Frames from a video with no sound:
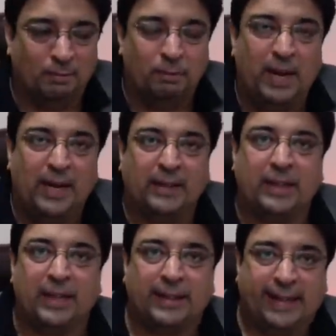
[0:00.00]
make
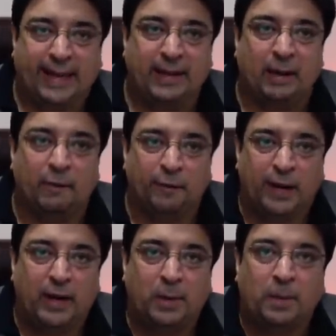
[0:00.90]
their gig
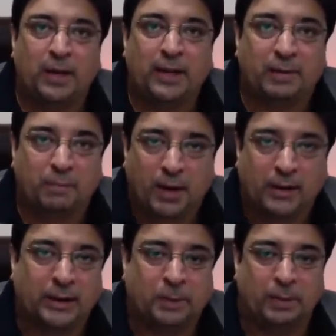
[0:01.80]
available in a
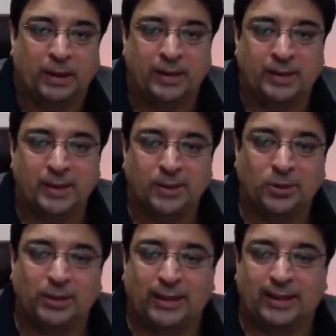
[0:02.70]
marketplace
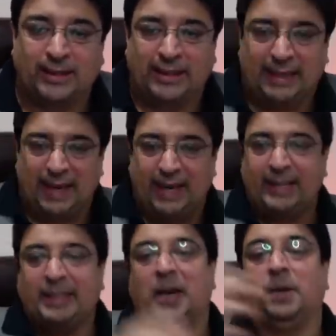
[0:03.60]
so that a
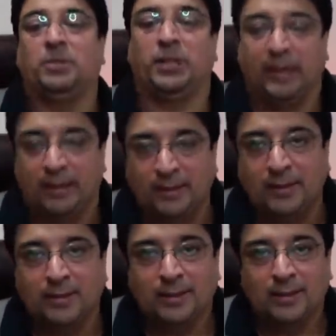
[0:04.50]
client comes
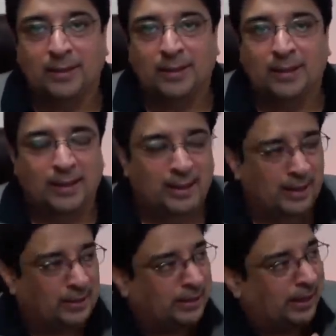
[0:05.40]
in
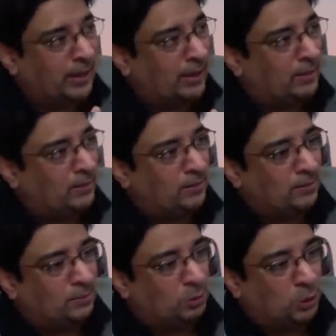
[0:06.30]
and they
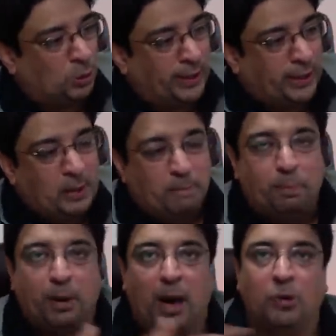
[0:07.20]

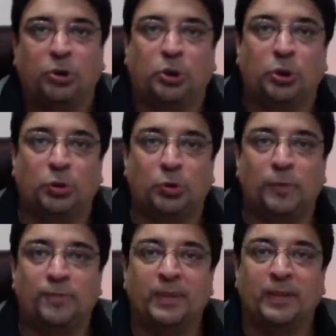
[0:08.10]
quickly browse through
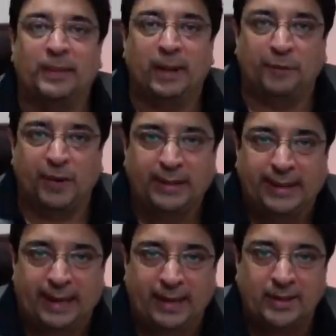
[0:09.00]

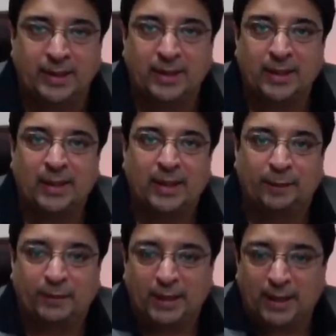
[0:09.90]
different gigs.
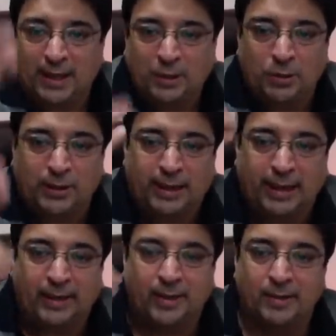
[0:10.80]
If they like your
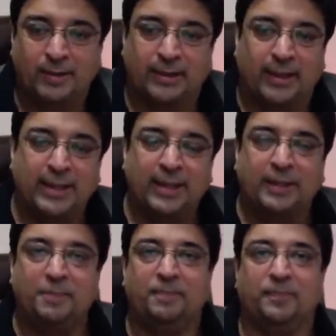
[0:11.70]
gig, that's it.
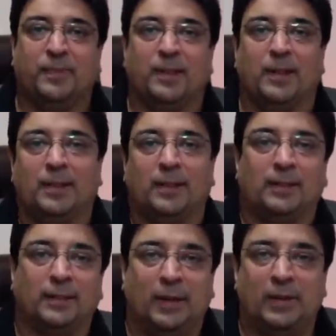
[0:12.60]

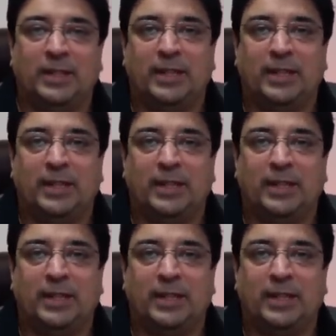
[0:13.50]
They will